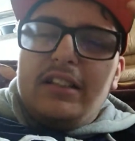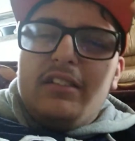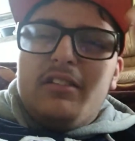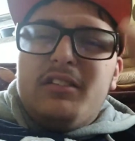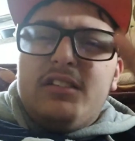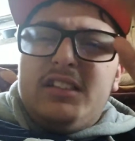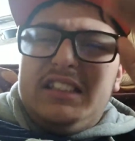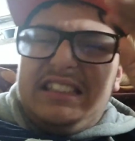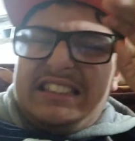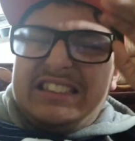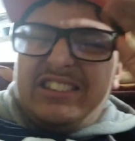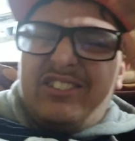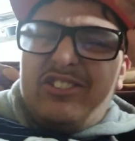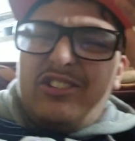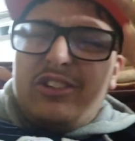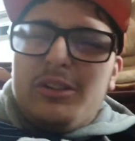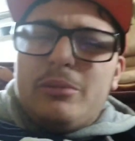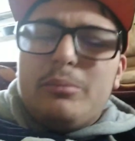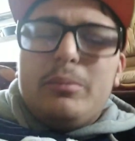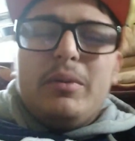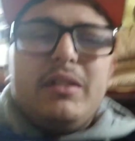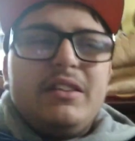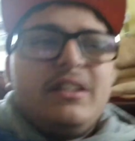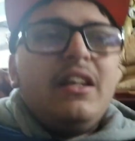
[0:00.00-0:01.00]
He's old,
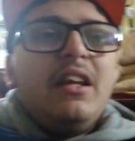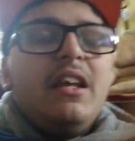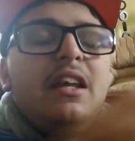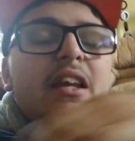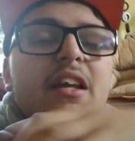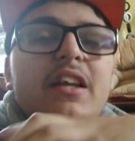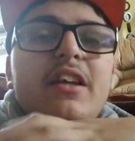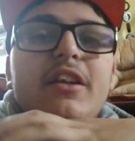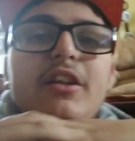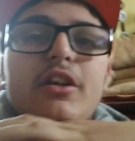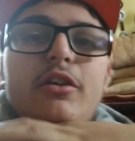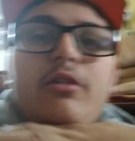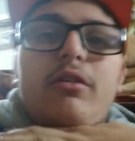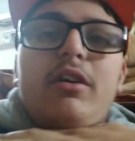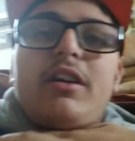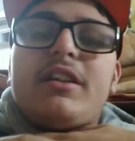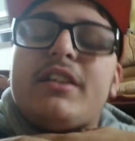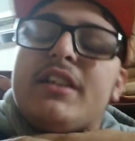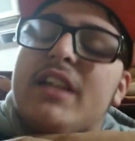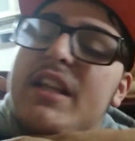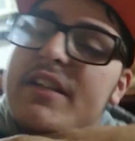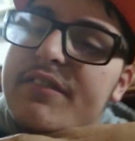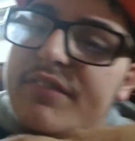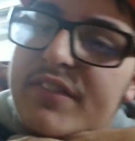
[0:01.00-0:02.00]
but you know
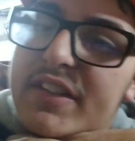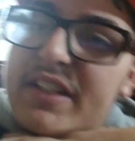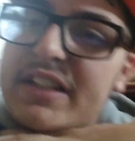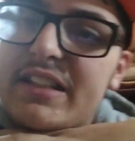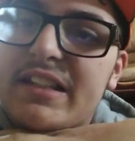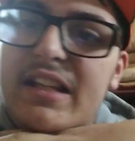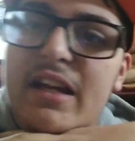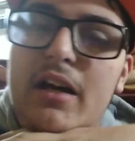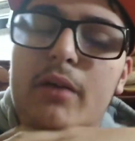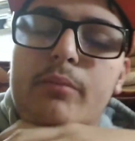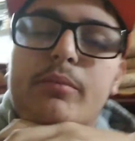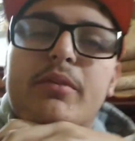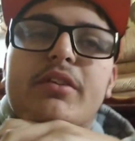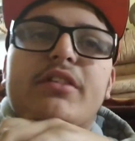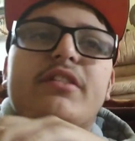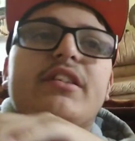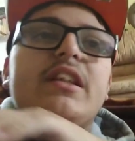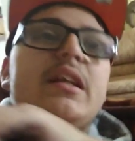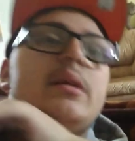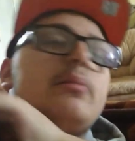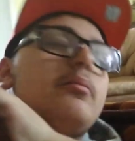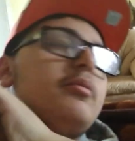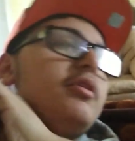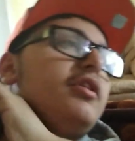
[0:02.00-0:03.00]
what? If he can help this
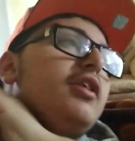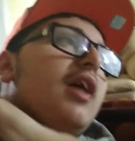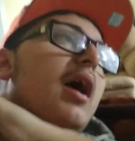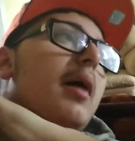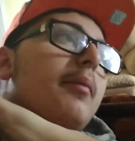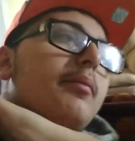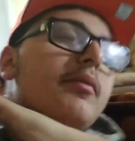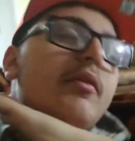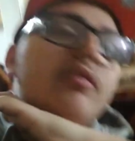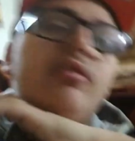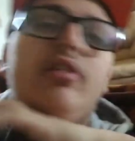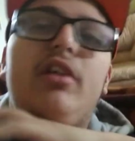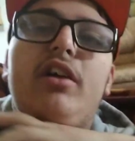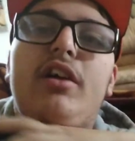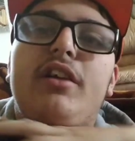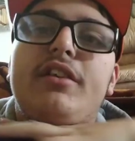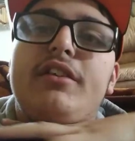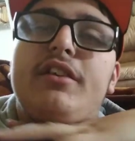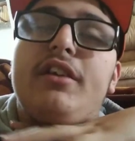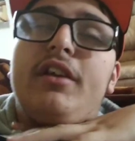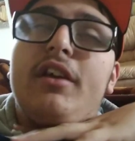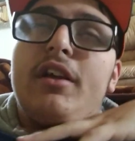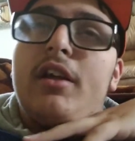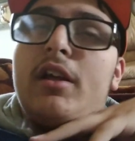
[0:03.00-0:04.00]
team stop the
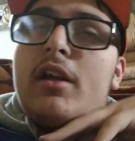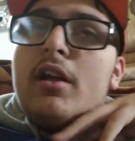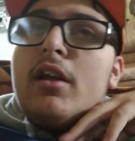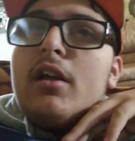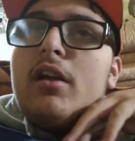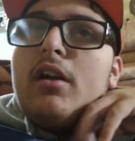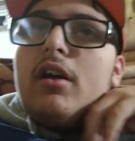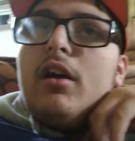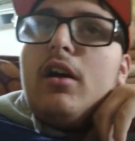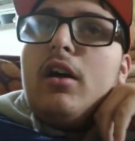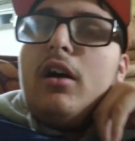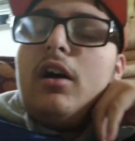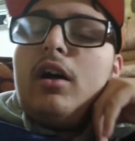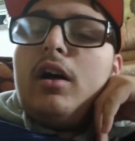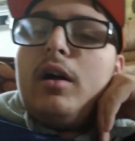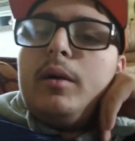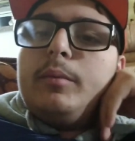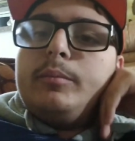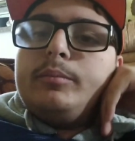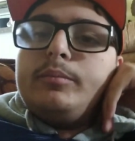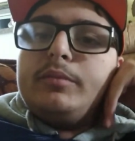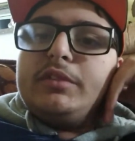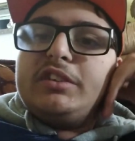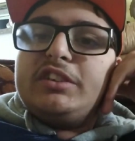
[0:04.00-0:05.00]
run,
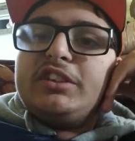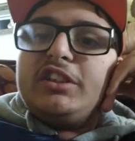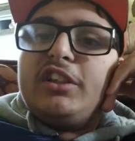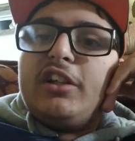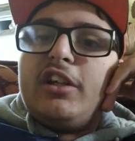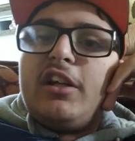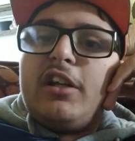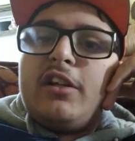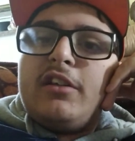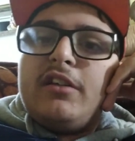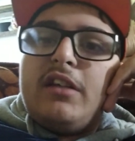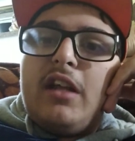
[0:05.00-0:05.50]
it's good.